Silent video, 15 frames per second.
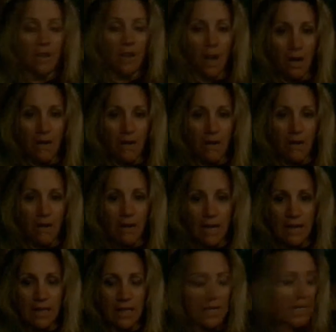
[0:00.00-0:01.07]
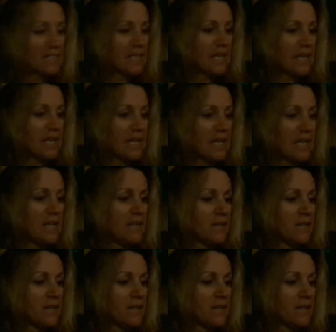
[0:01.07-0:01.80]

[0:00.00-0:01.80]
All right, then, I say.